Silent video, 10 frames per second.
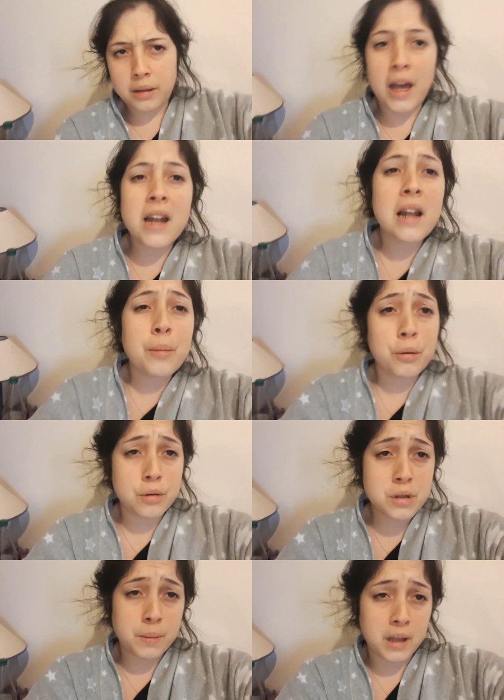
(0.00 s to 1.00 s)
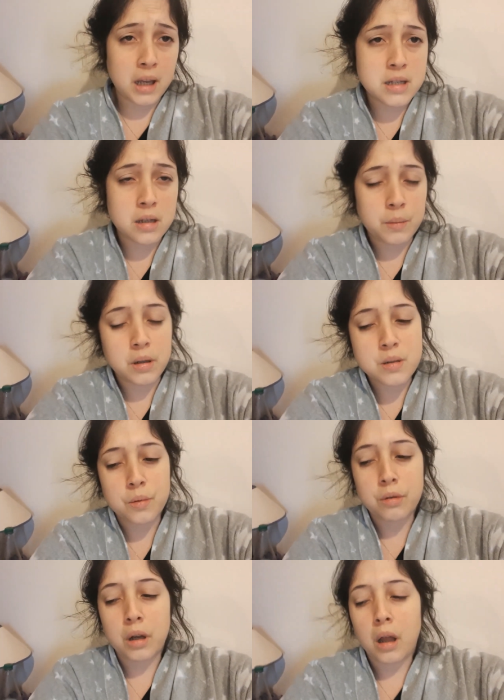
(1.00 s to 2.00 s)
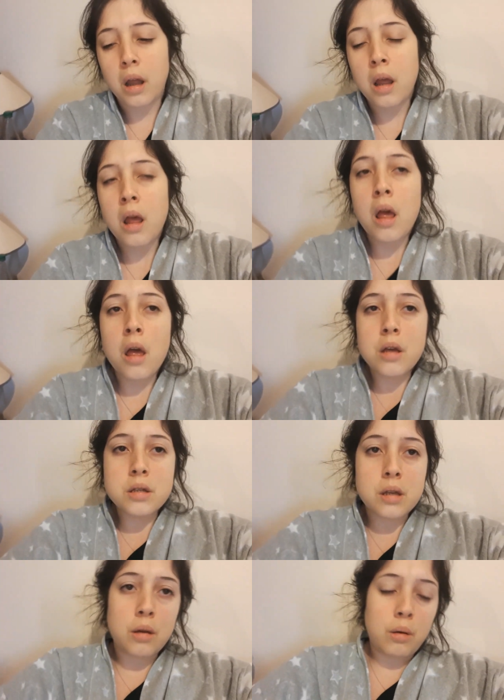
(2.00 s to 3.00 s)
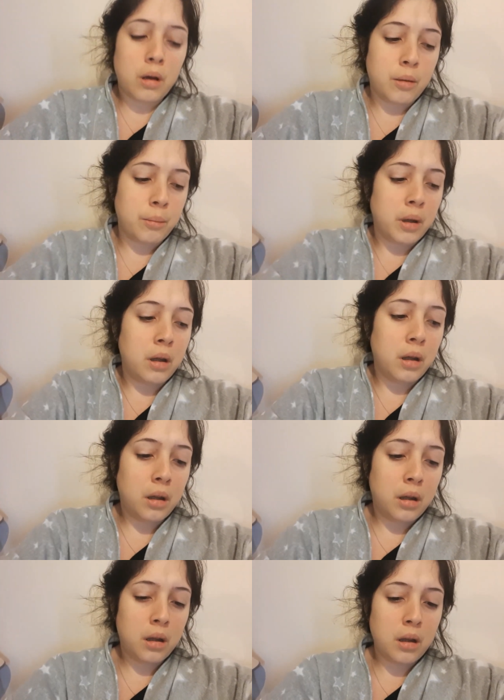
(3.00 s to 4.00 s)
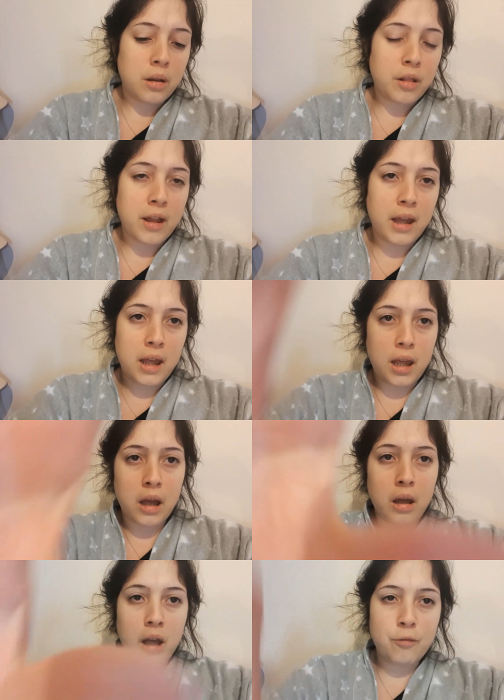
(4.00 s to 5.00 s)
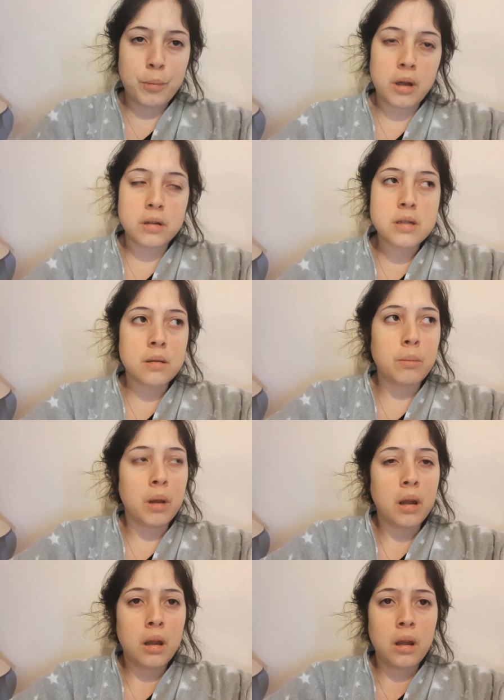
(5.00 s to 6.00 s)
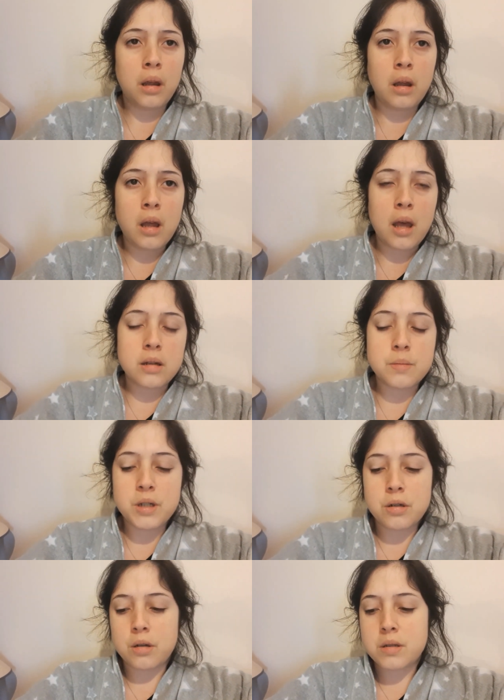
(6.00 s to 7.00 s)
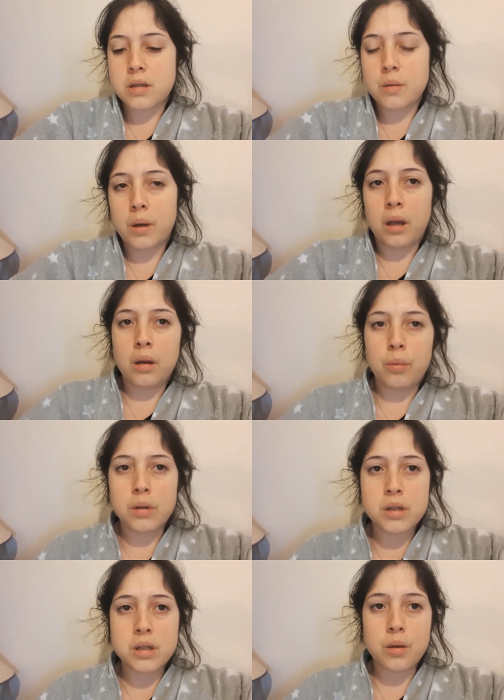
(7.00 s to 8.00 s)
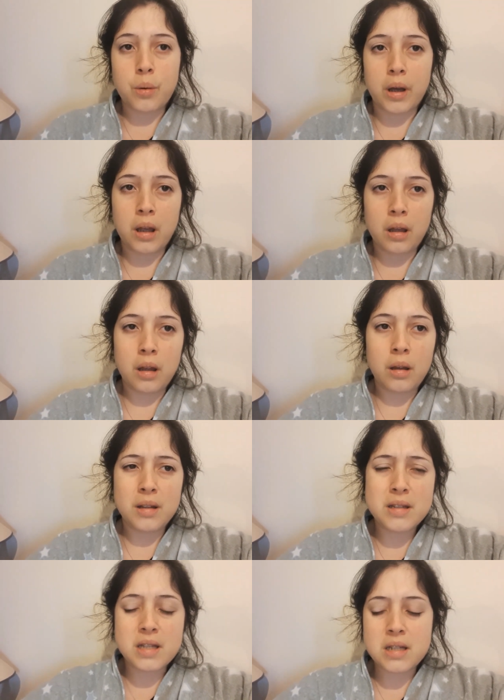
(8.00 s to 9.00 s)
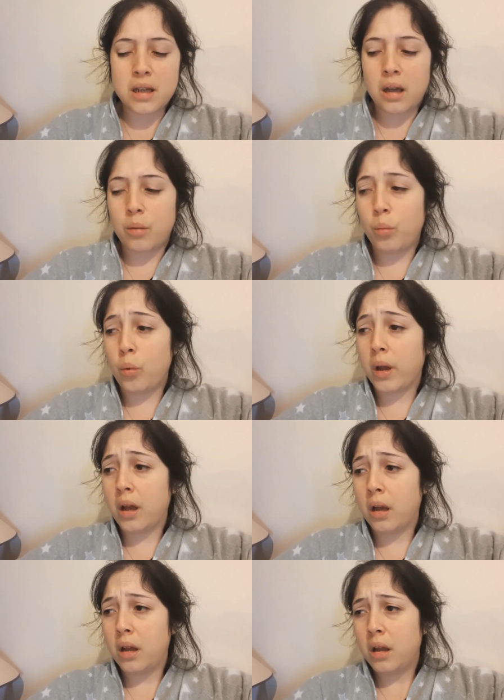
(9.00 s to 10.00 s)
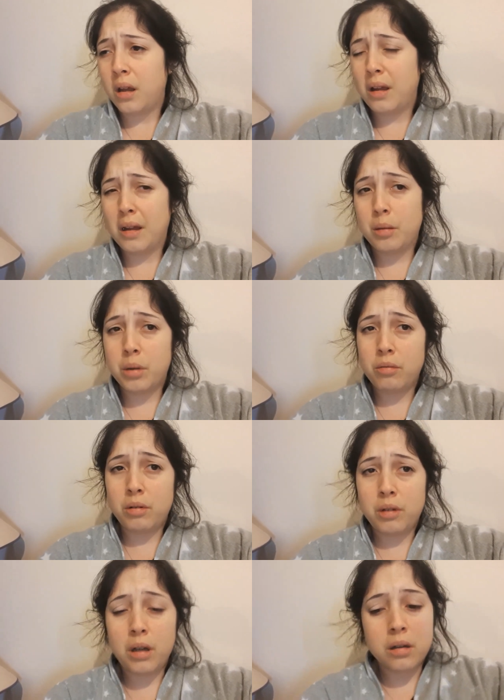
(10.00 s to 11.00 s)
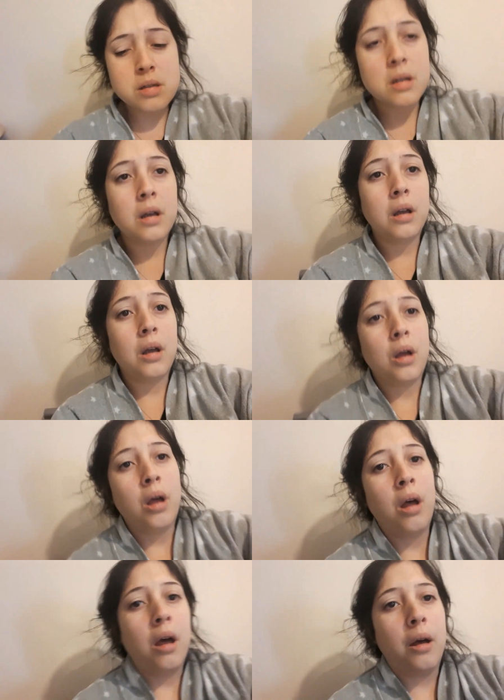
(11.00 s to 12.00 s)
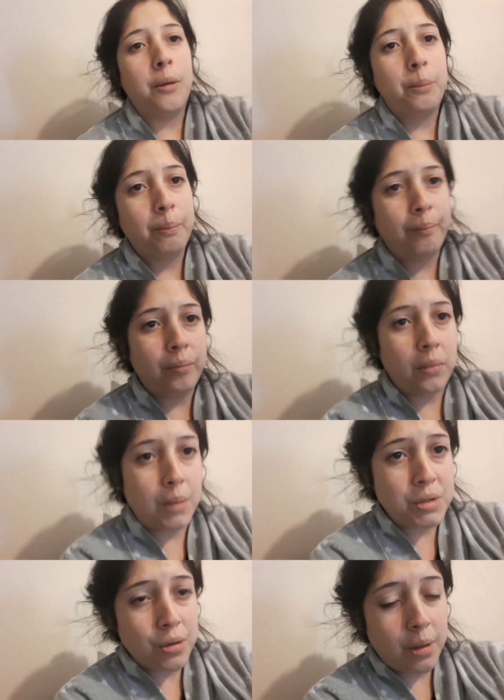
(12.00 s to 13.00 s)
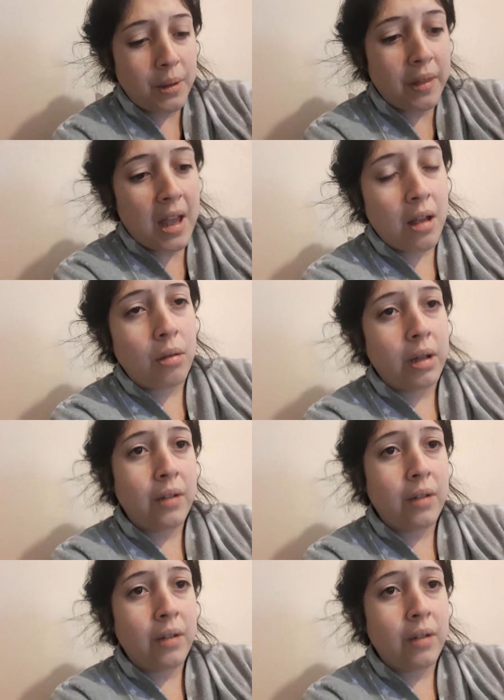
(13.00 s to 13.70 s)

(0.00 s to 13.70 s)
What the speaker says: I had a laparoscopy, in case anybody is wondering. So, they have burnt some endometriosis away, which is why sitting and walking at the minute really, really hurts. I'm sorry about the angle.